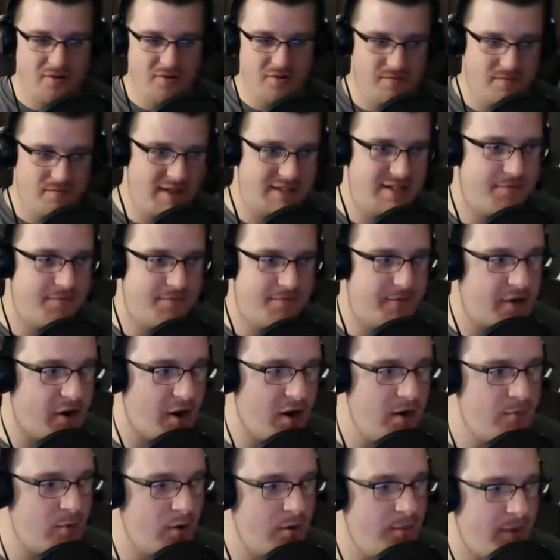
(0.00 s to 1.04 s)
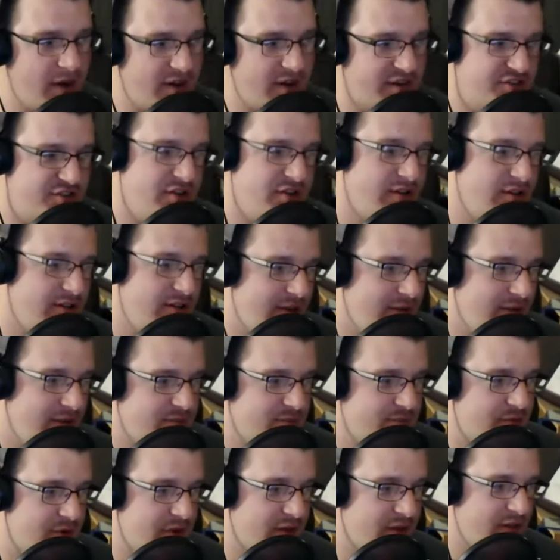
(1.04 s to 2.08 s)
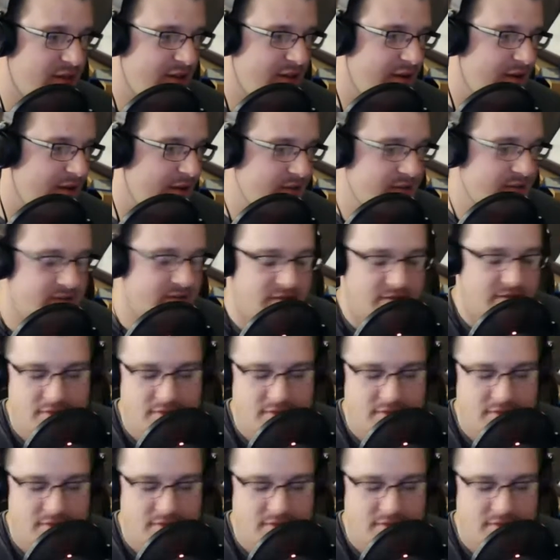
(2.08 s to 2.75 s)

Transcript: except for the cardboard box trailer. That was pretty hilarious.